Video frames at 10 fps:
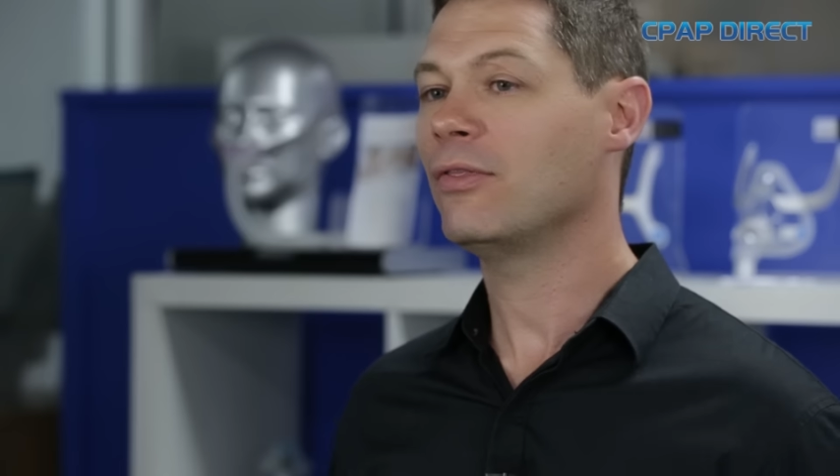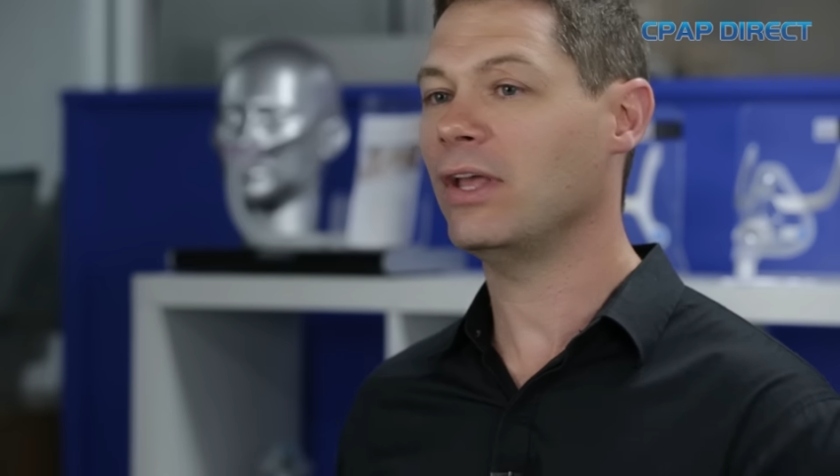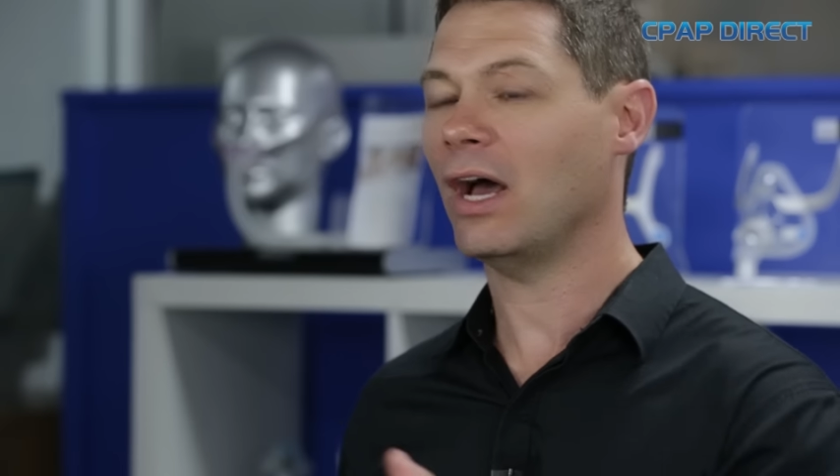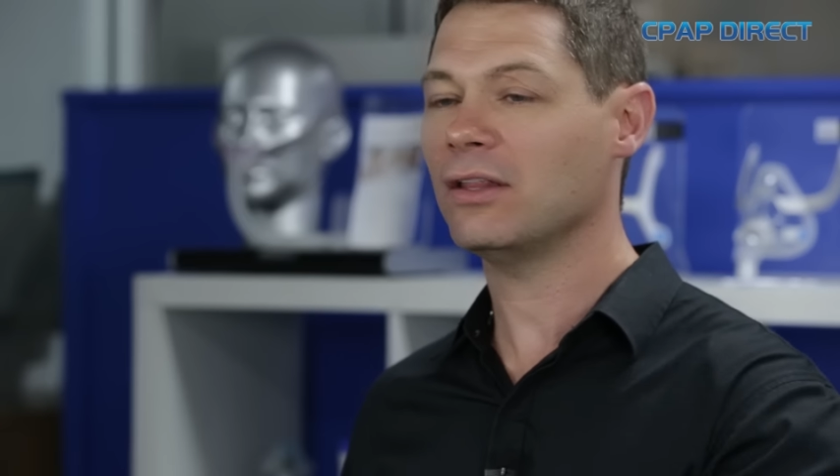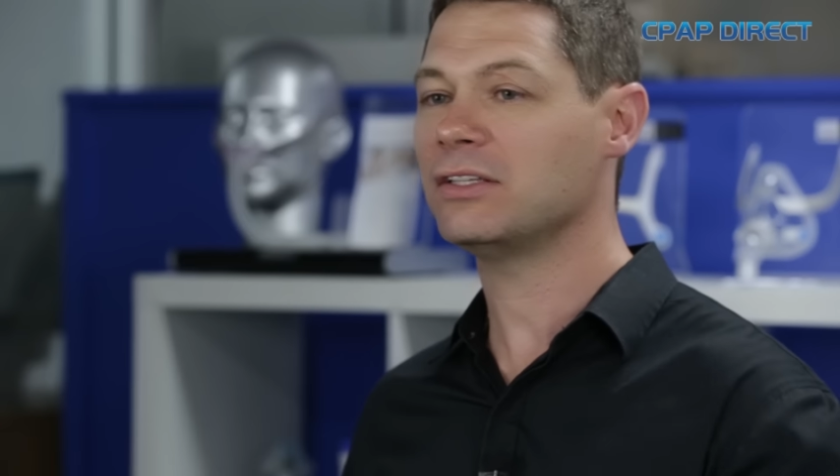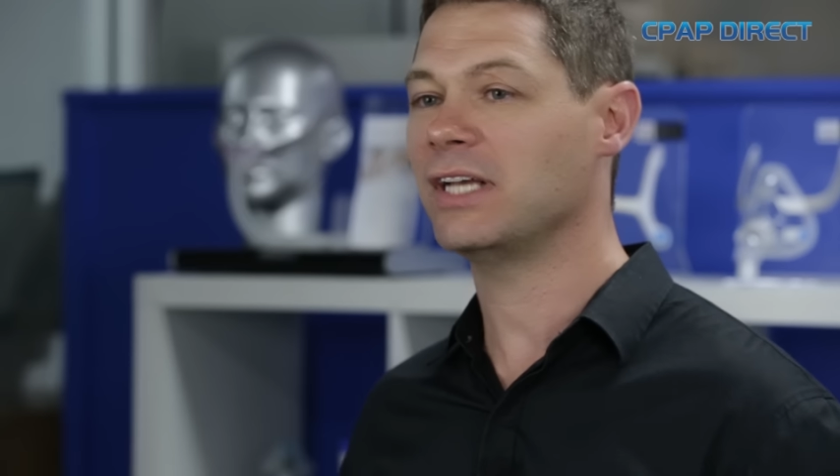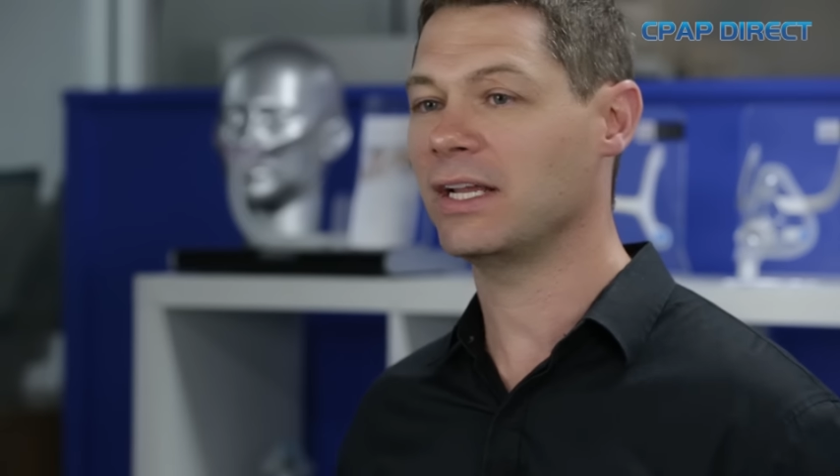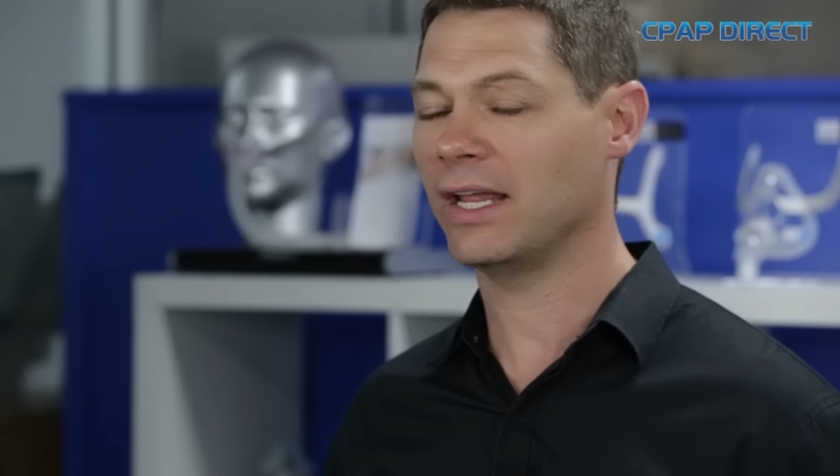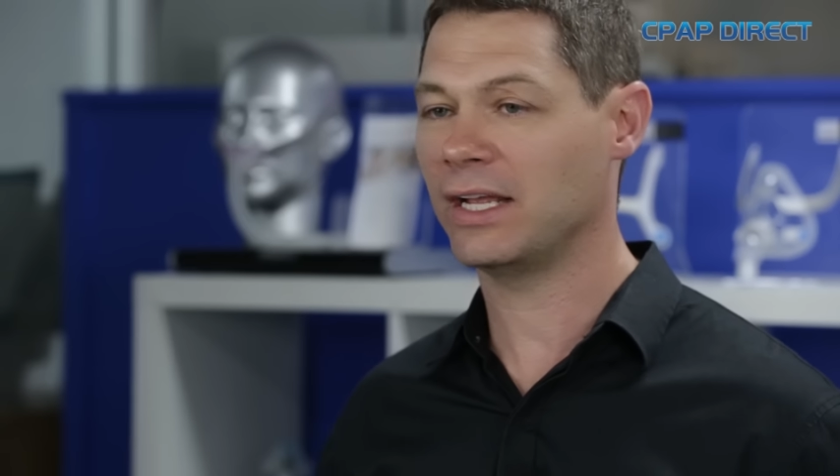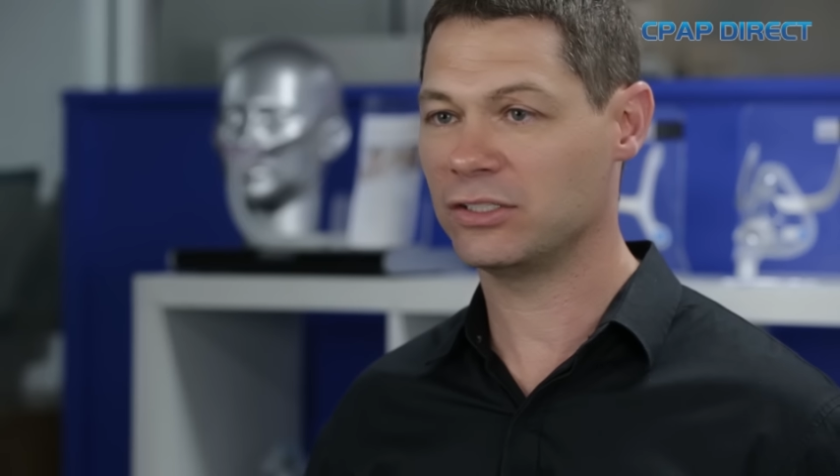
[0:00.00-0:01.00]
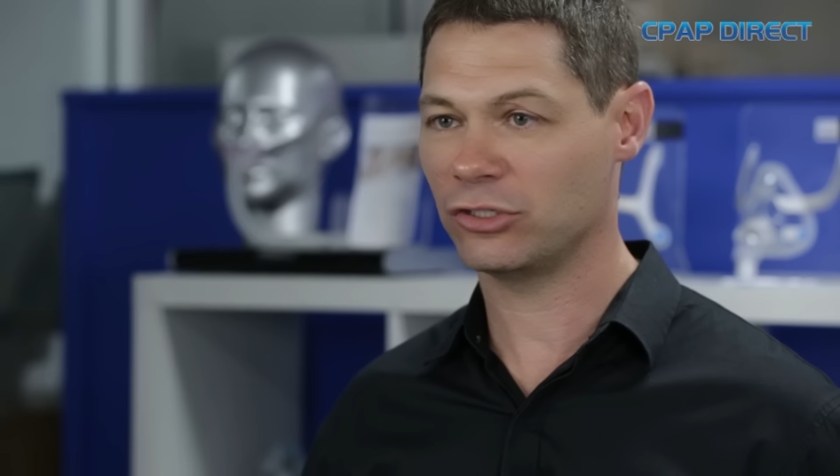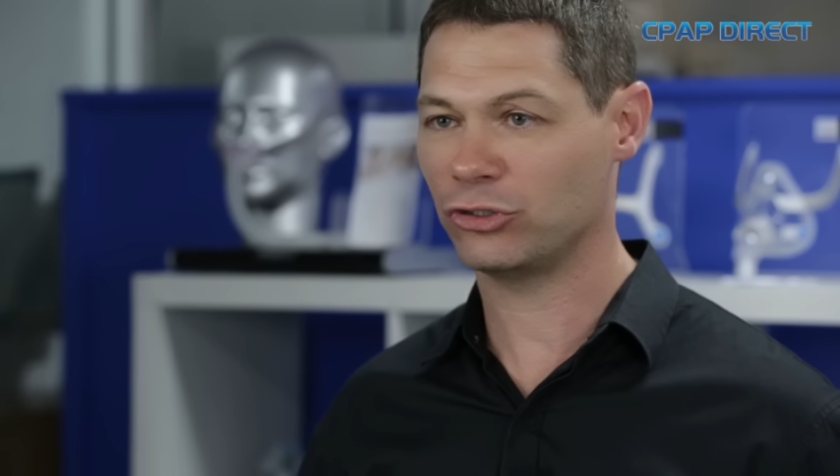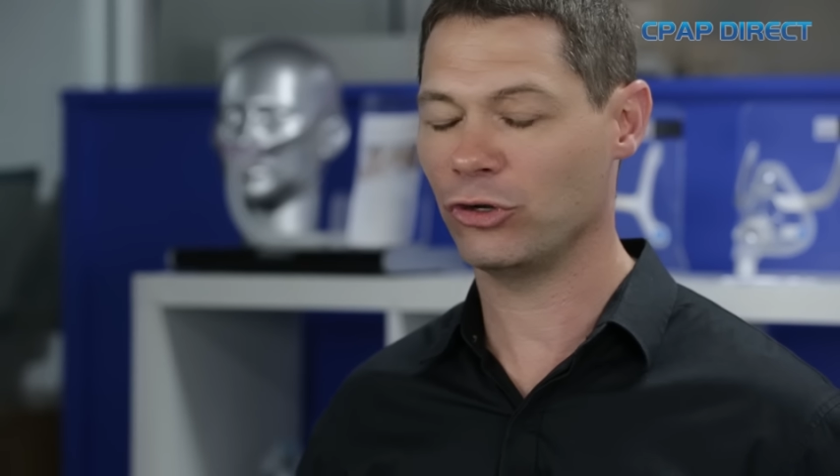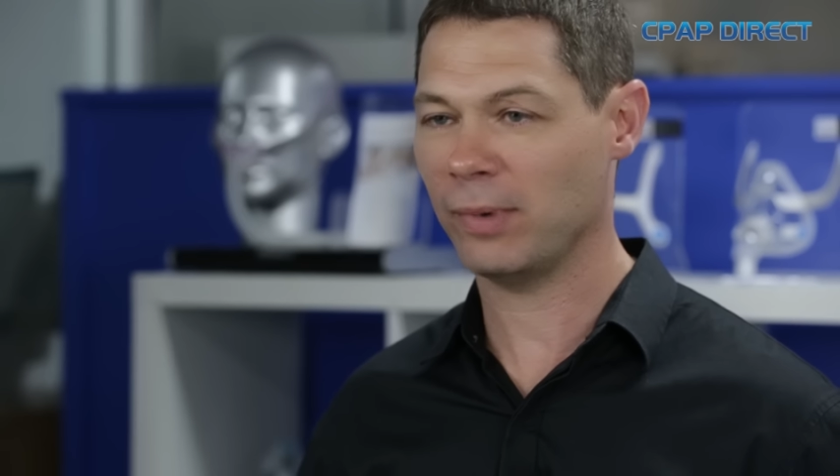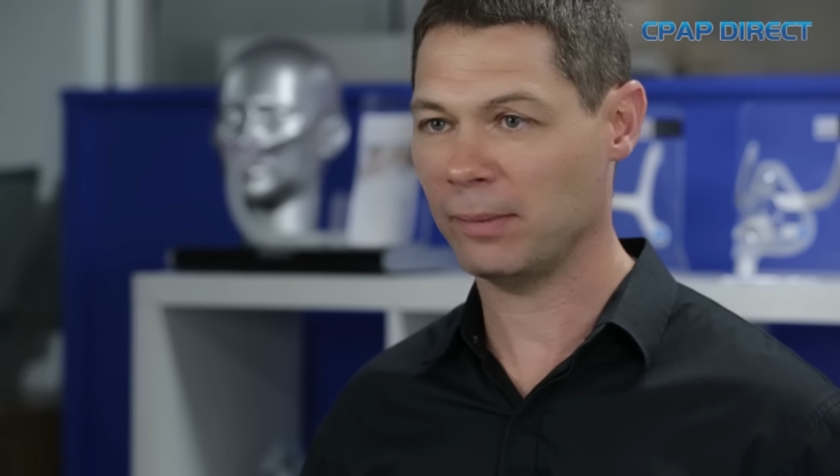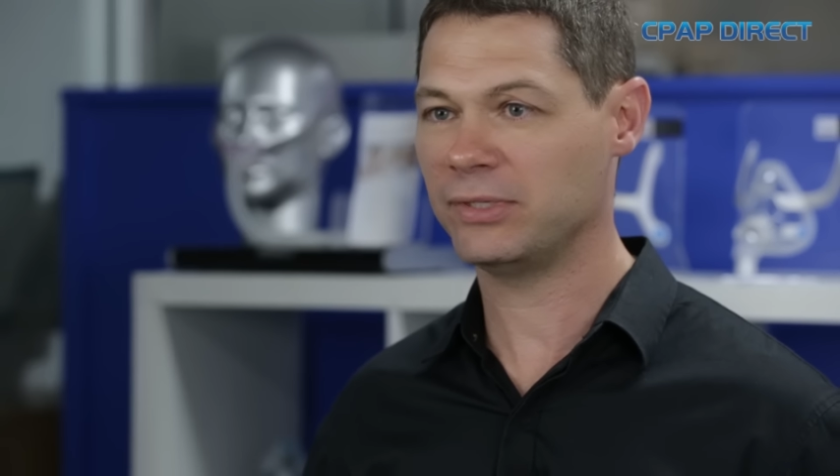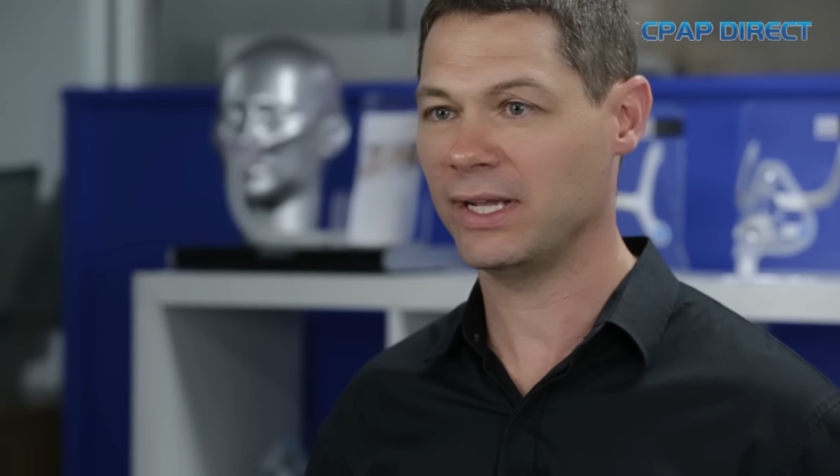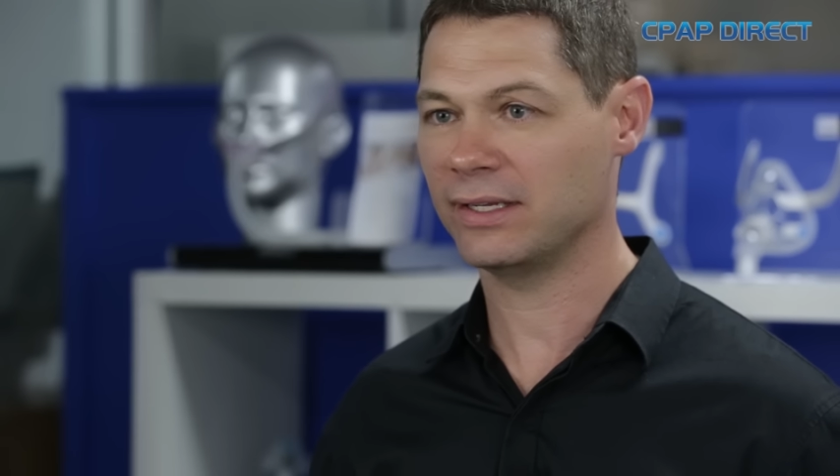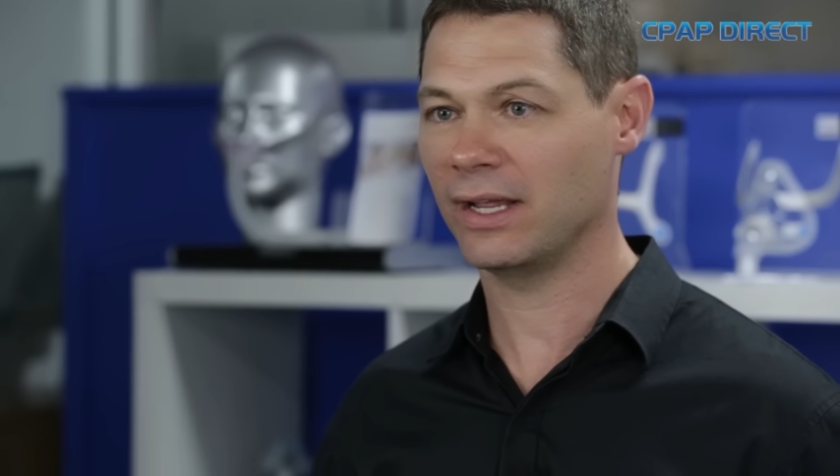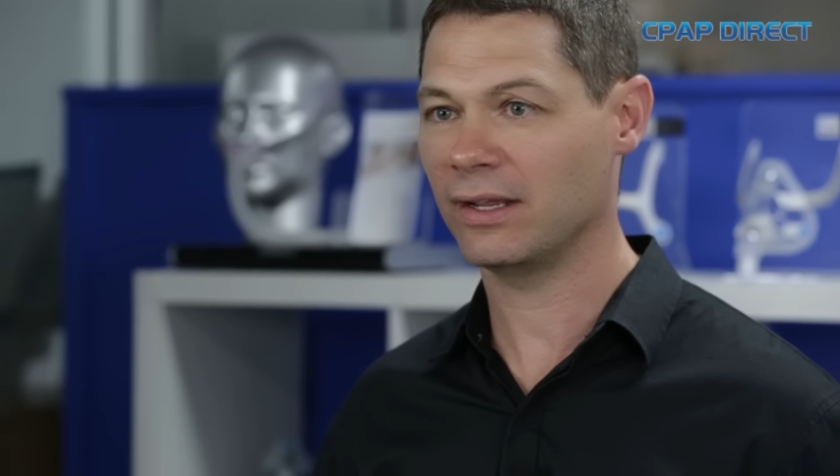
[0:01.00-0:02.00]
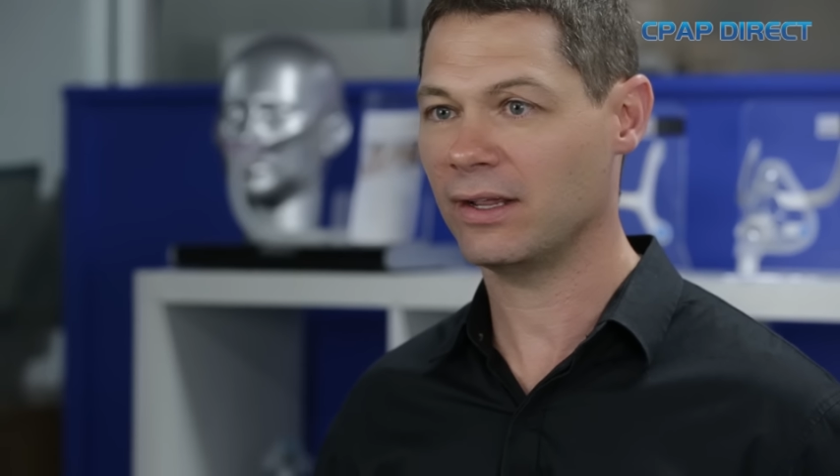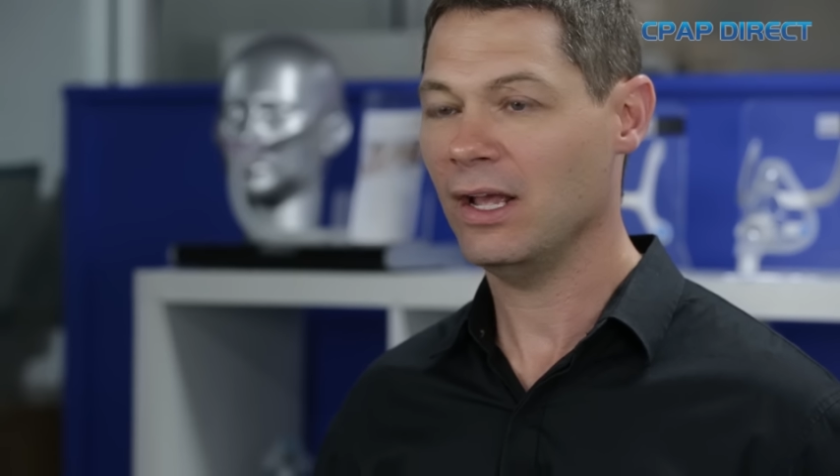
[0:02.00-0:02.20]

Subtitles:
The other technique is the tube up technique.